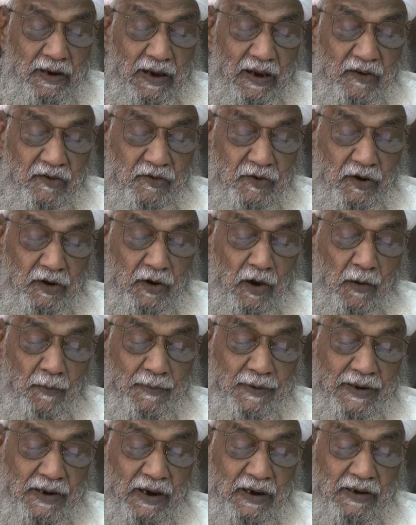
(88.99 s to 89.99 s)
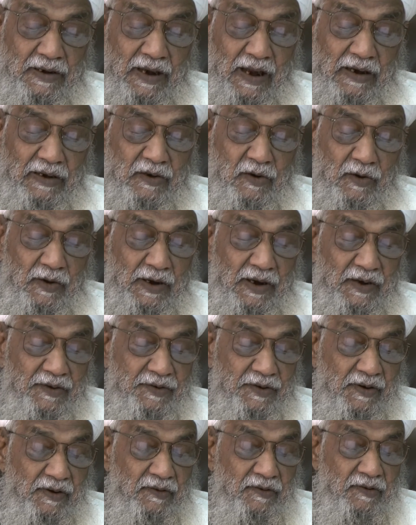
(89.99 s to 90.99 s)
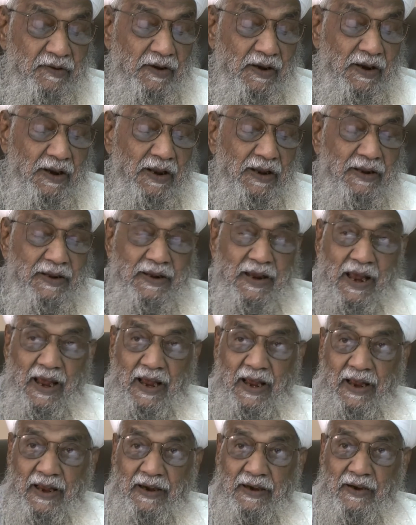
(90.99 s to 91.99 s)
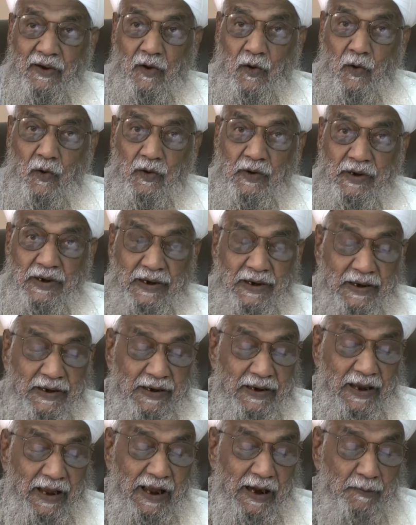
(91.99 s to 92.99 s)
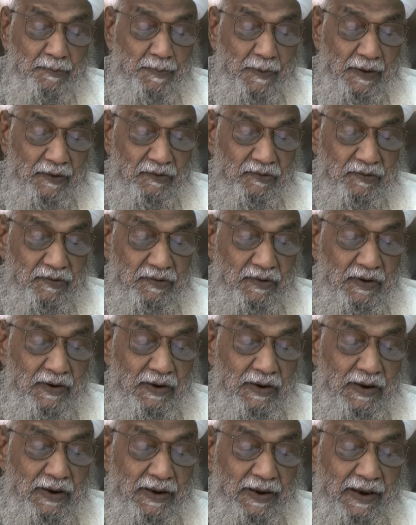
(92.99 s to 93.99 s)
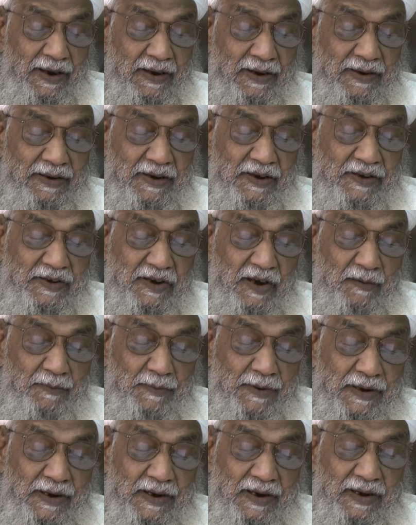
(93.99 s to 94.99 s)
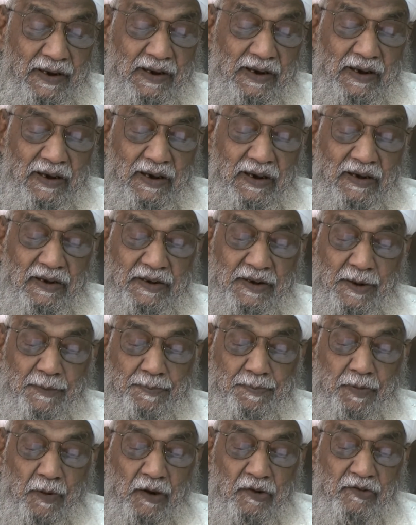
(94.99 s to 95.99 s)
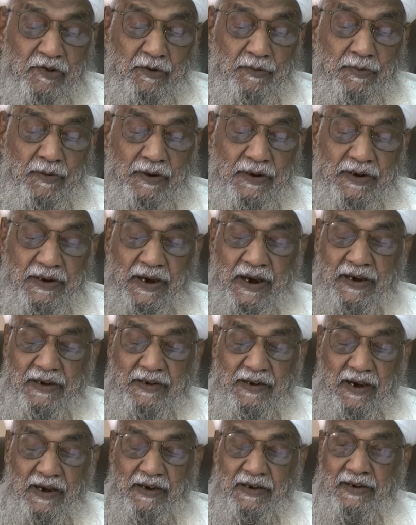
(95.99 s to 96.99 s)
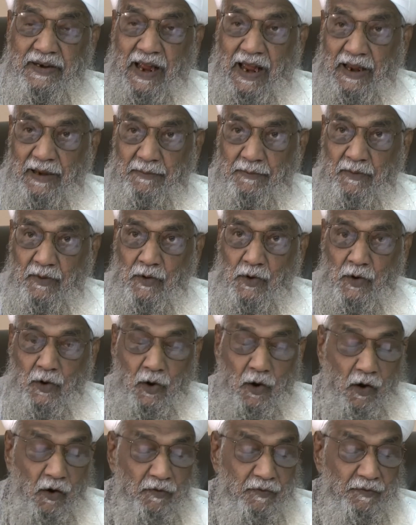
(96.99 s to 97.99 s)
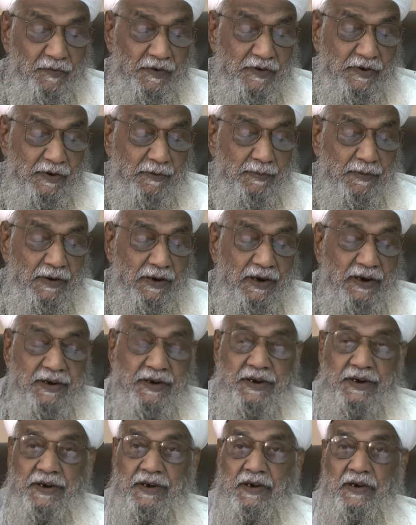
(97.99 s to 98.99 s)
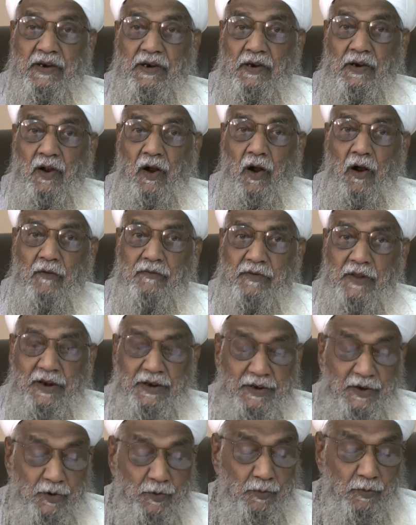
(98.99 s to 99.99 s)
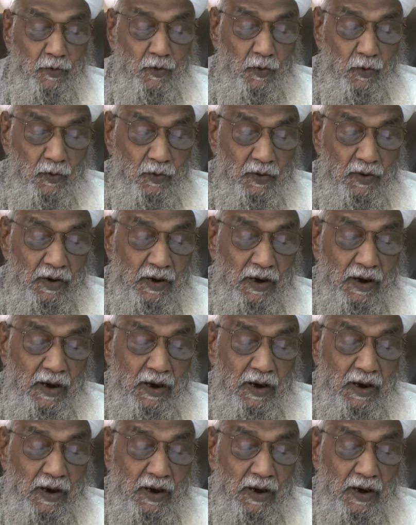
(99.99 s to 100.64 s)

Astronomical calculations can only help us in determining the possible date and time of visibility of the new moon.